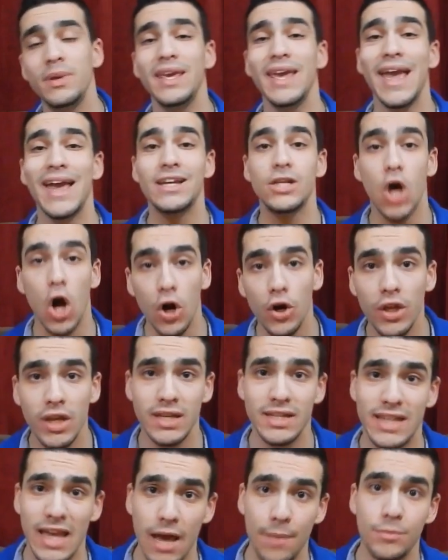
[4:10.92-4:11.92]
be and are
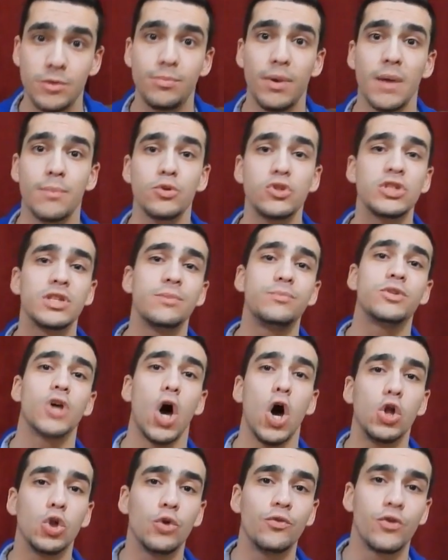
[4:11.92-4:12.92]
condemned by Muslims
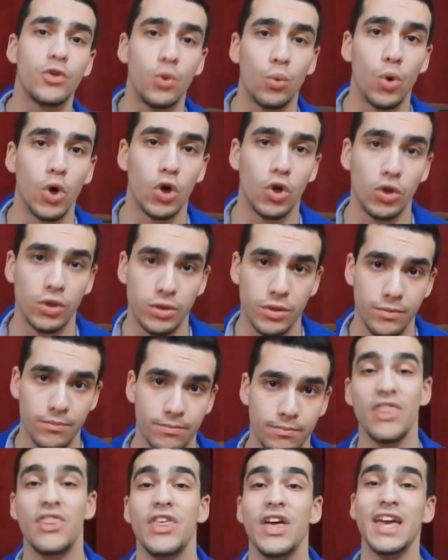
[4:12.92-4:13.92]
all over the world.
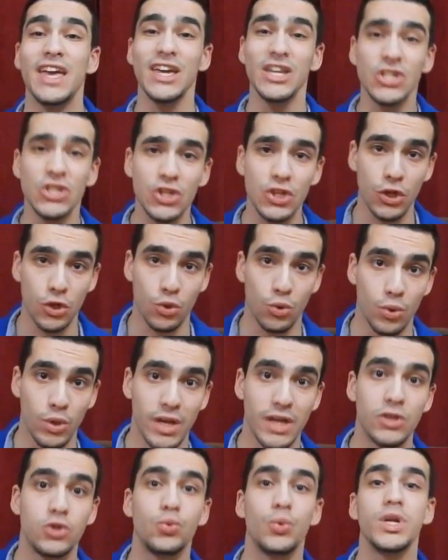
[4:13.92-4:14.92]
The issue
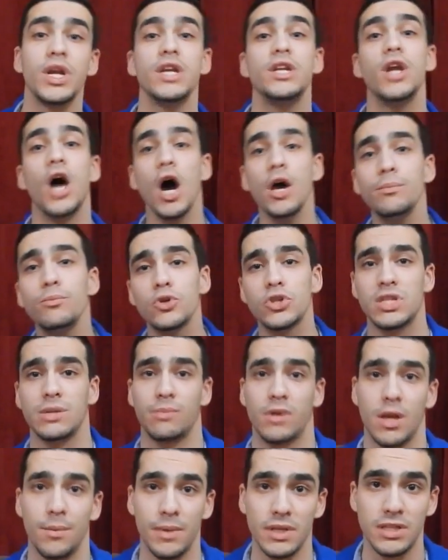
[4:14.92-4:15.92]
is when a
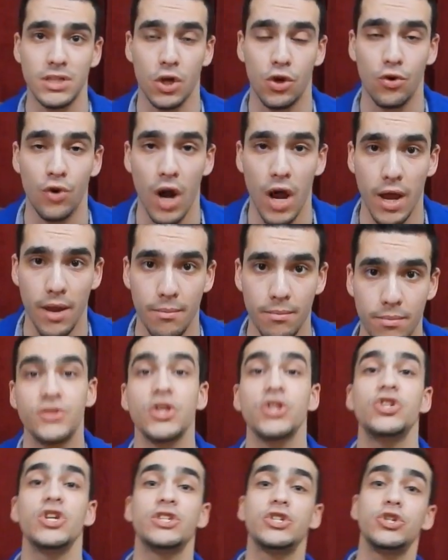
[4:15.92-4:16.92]
non-Muslim commits a crime,
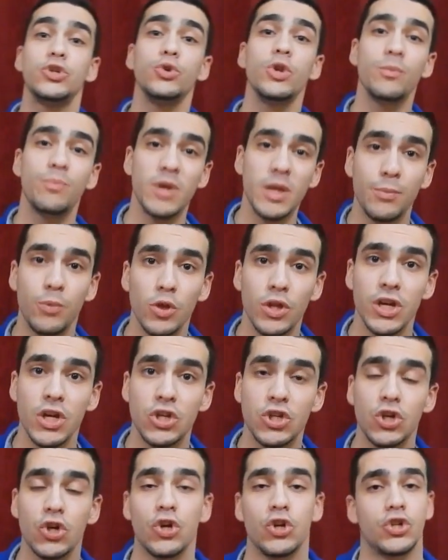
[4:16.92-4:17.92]
such as shooting people in a
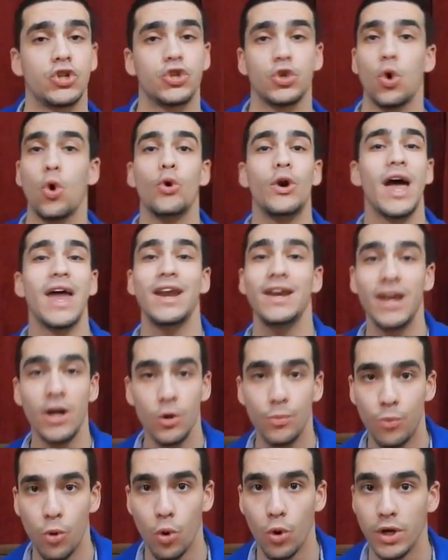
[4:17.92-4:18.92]
church or at an
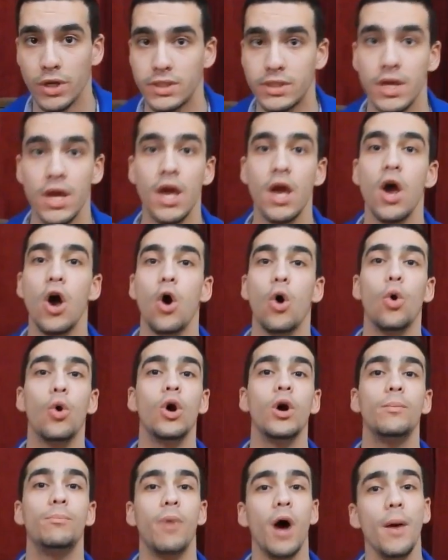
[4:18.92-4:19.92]
airport
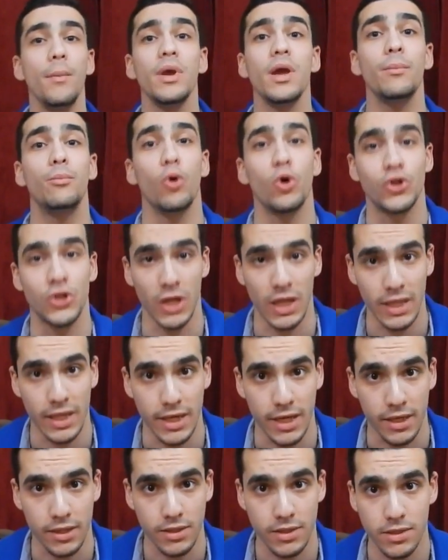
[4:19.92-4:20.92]
or bombing abortion
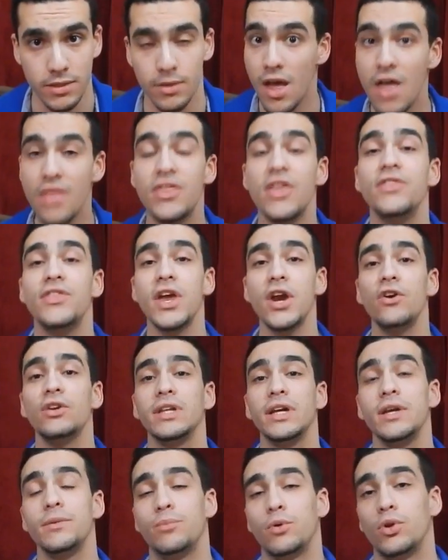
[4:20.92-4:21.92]
clinics, then they are
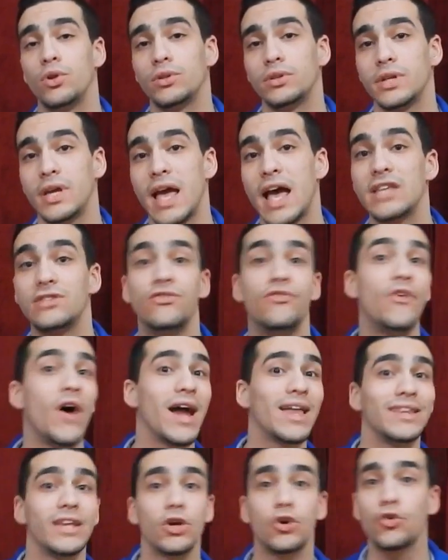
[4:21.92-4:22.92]
labeled as
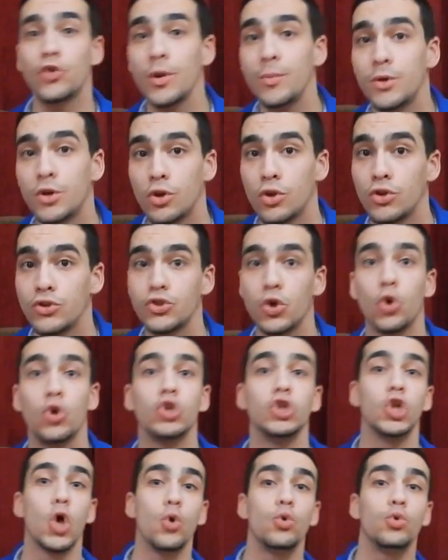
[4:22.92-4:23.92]
violent criminals or
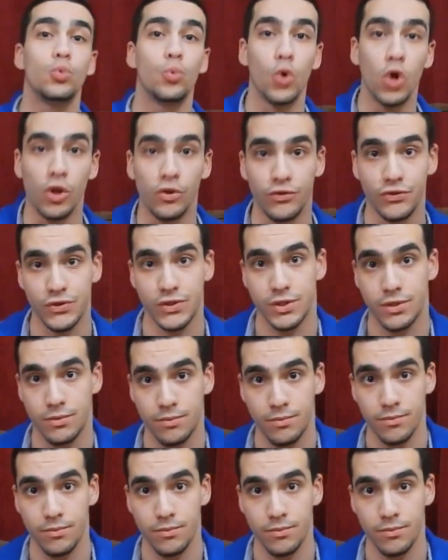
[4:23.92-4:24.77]
lone wolves.